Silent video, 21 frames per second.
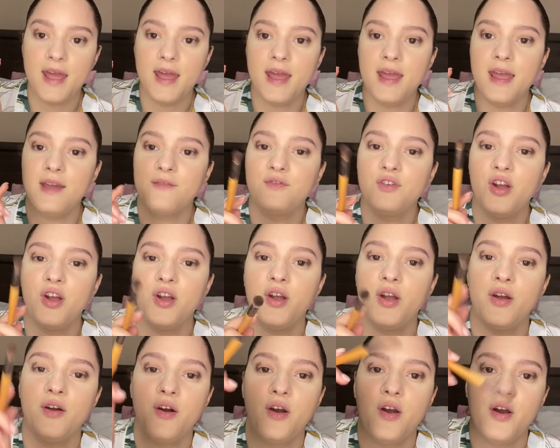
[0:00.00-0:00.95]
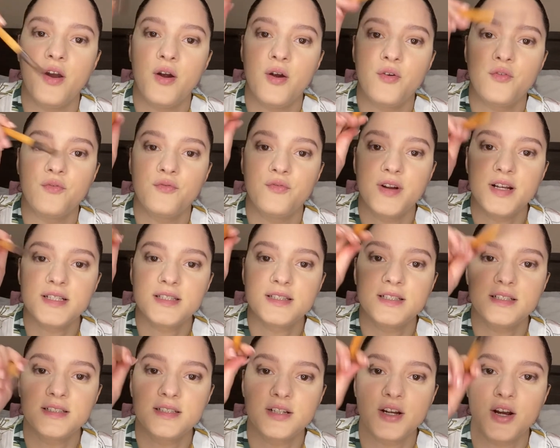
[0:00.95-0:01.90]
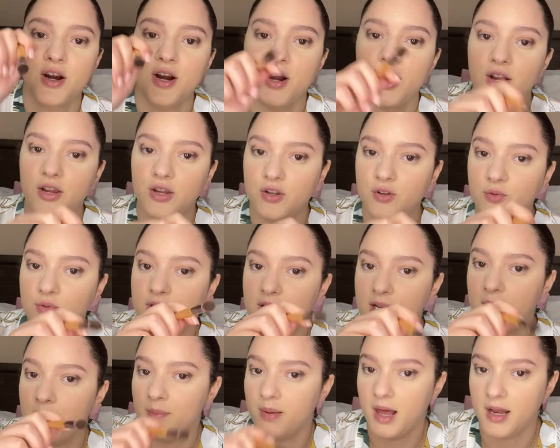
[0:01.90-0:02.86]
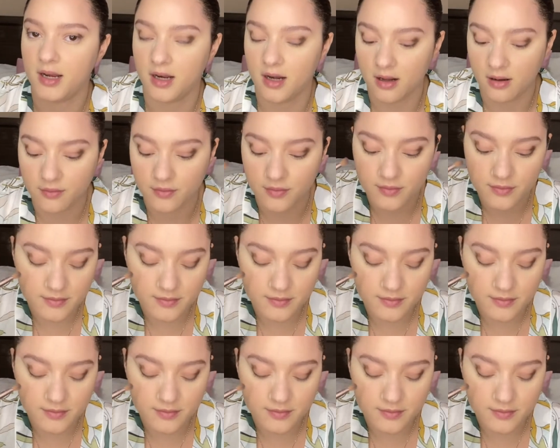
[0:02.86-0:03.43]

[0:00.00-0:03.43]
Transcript: If your wrist doesn't hurt, you didn't blend enough.